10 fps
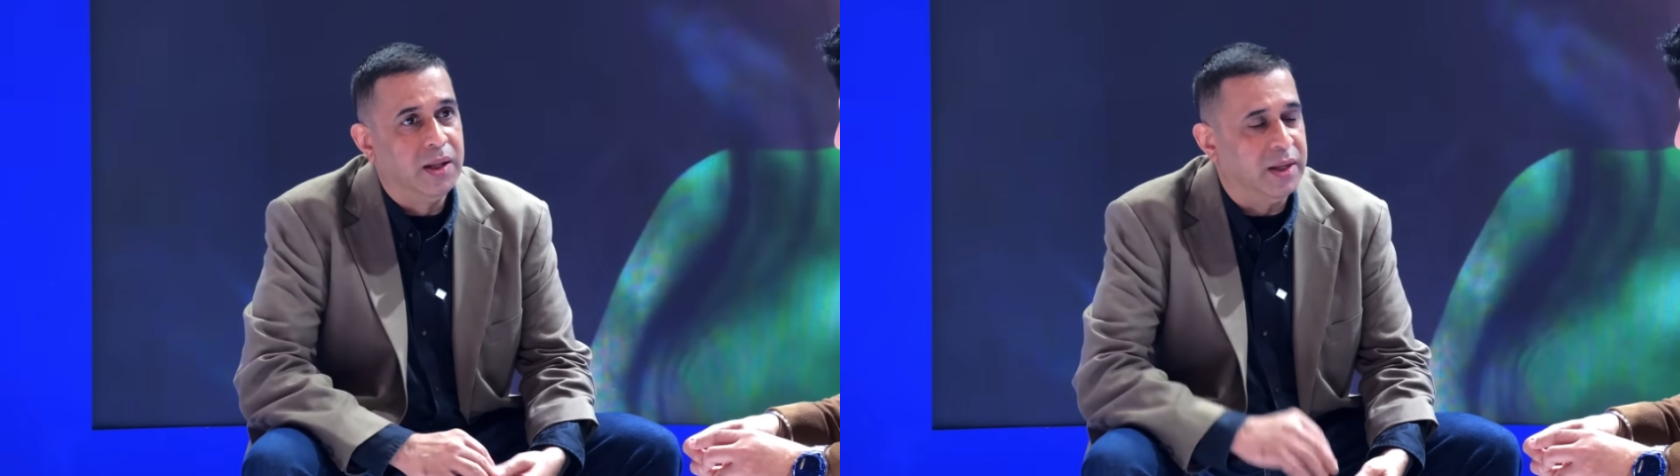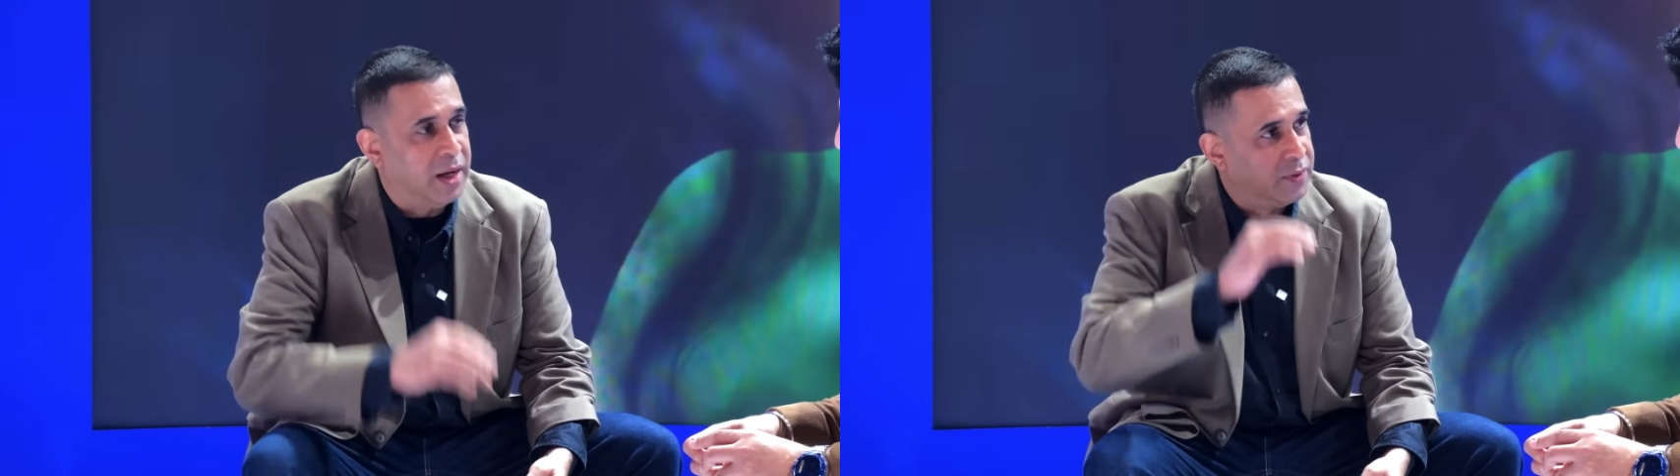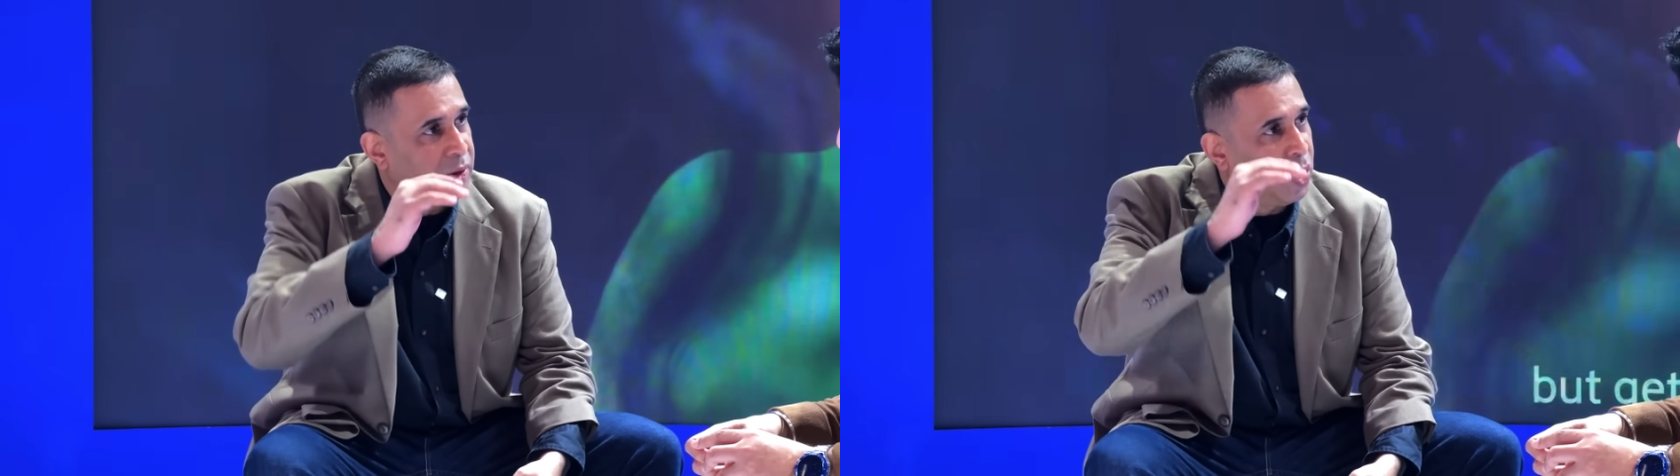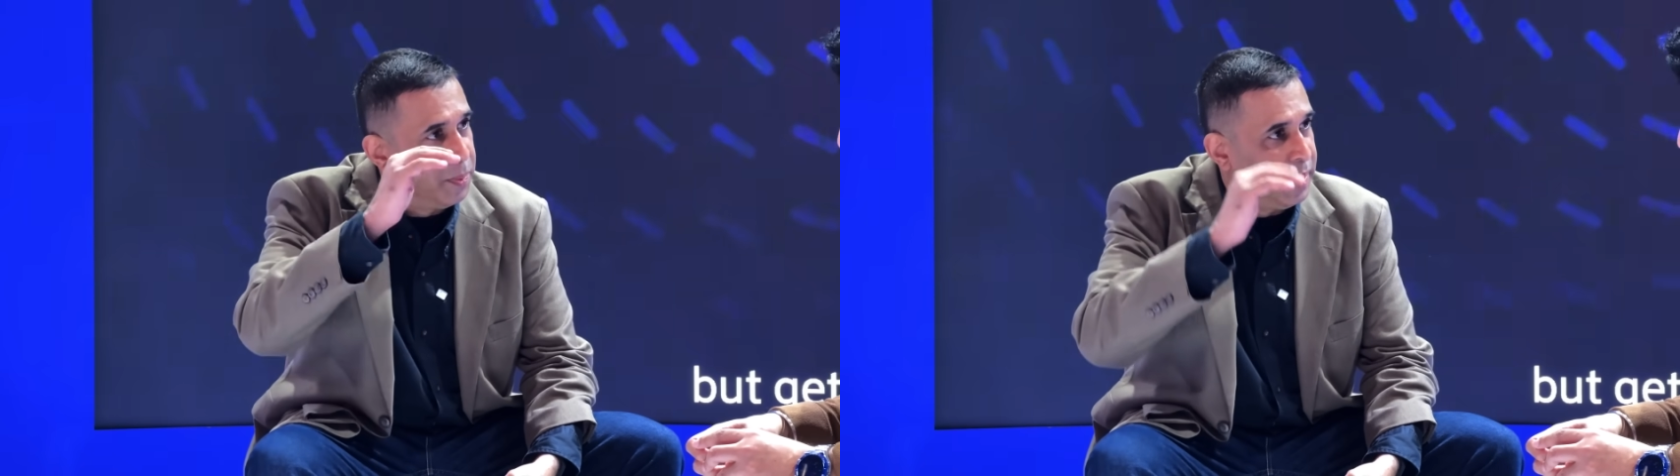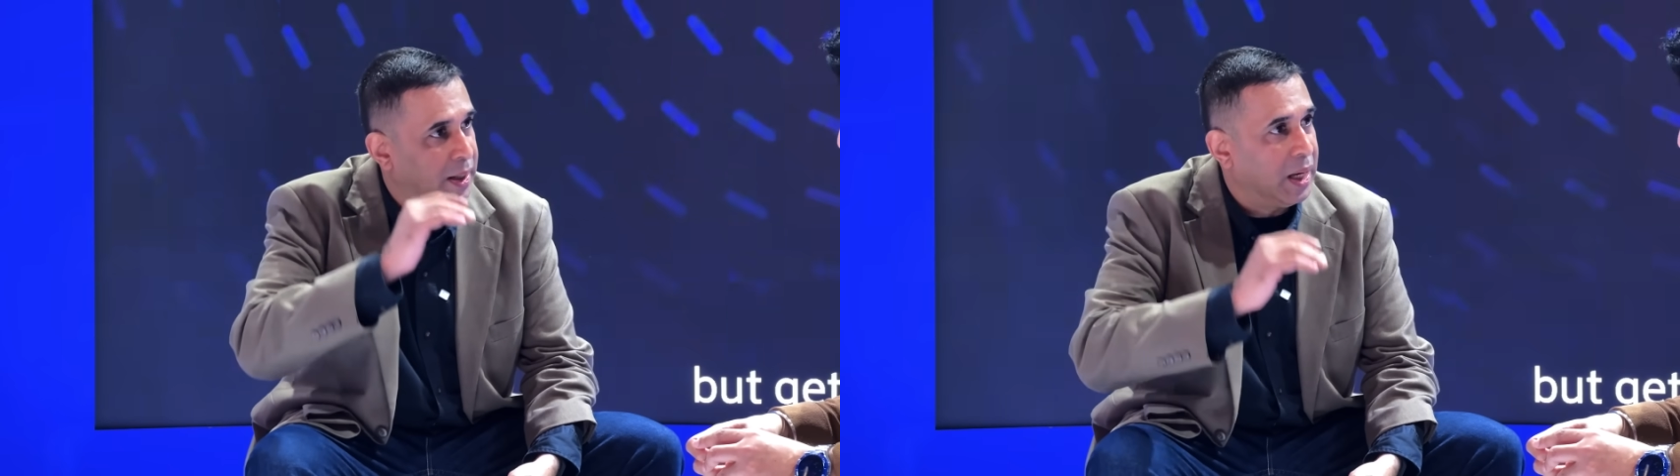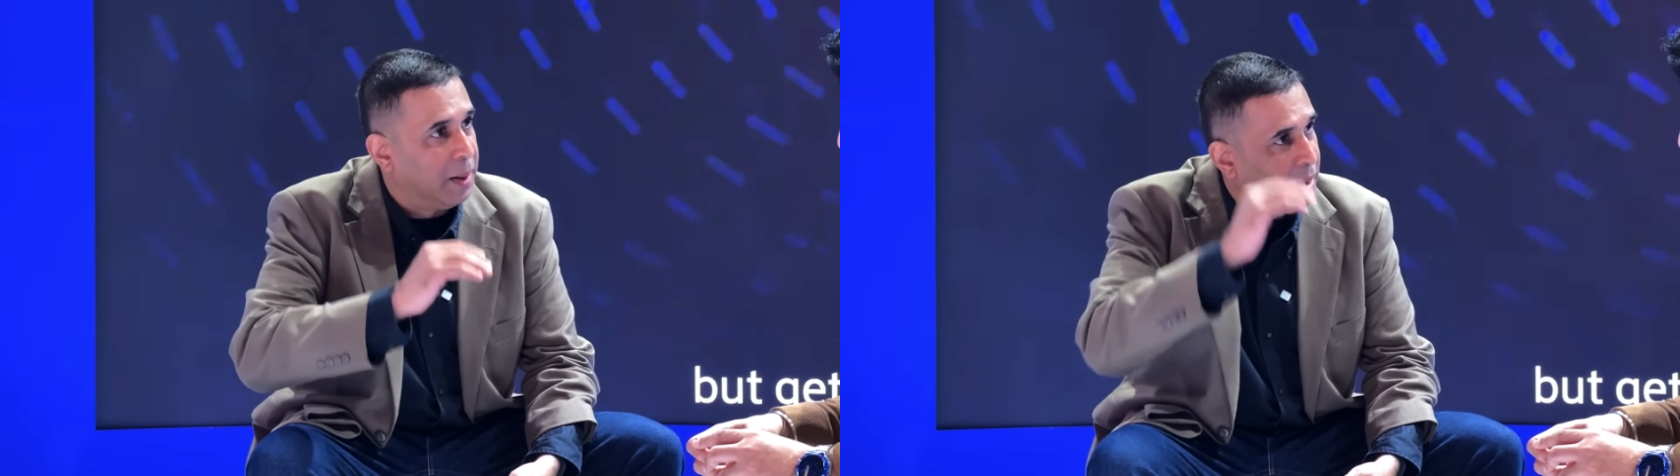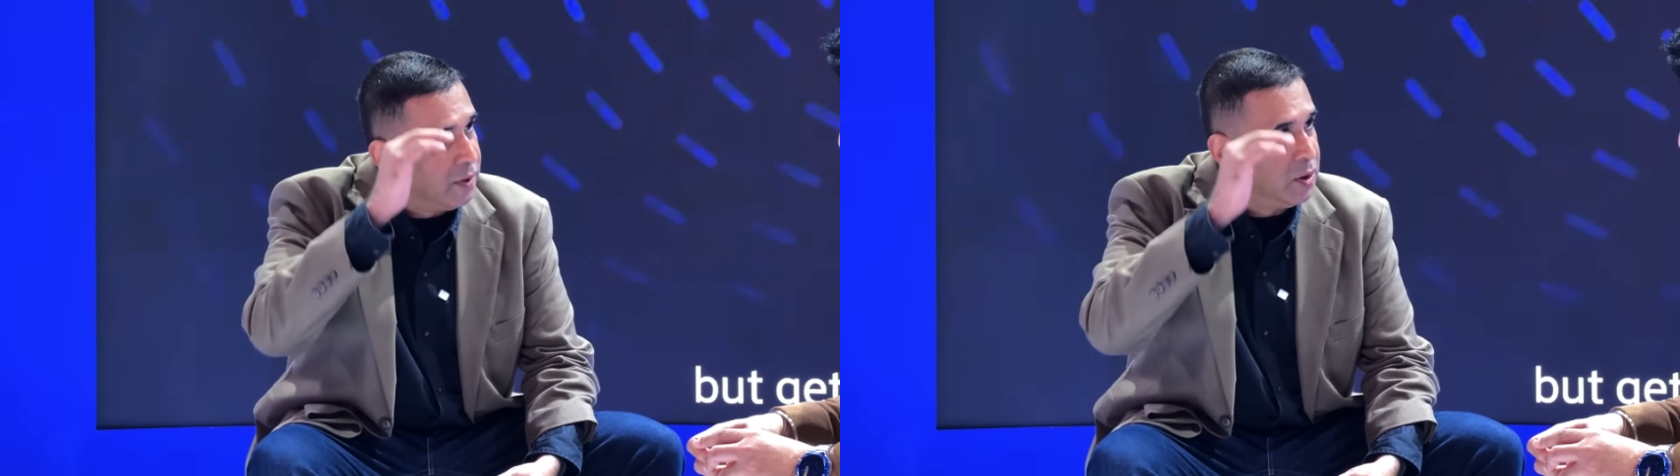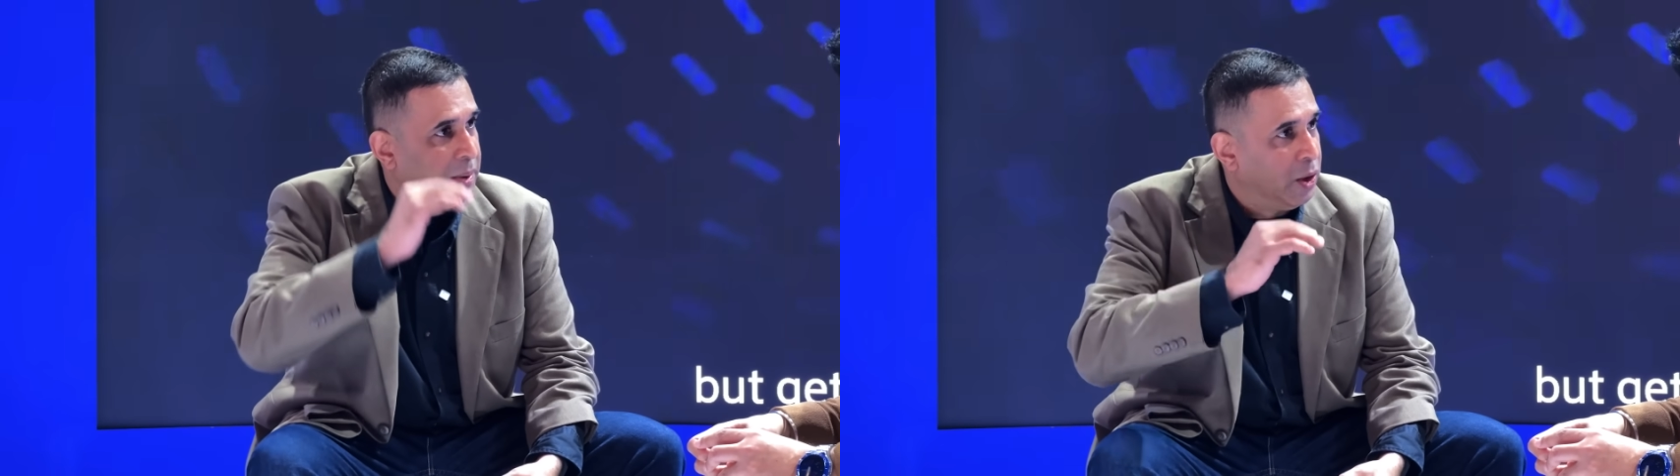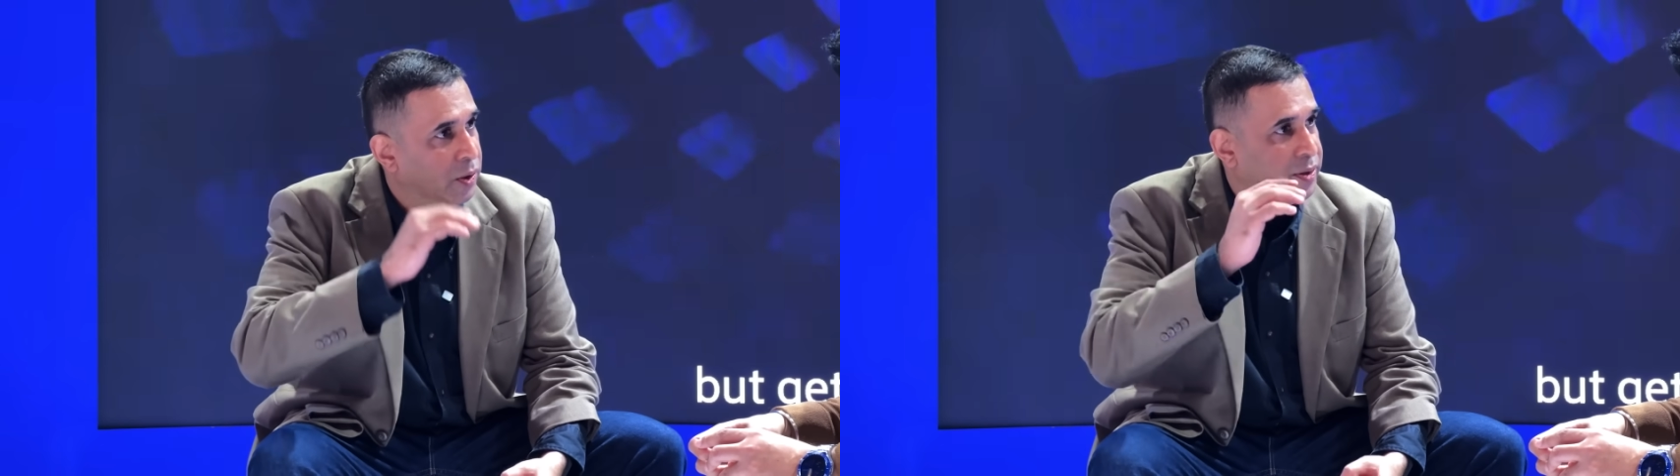the network operating above or below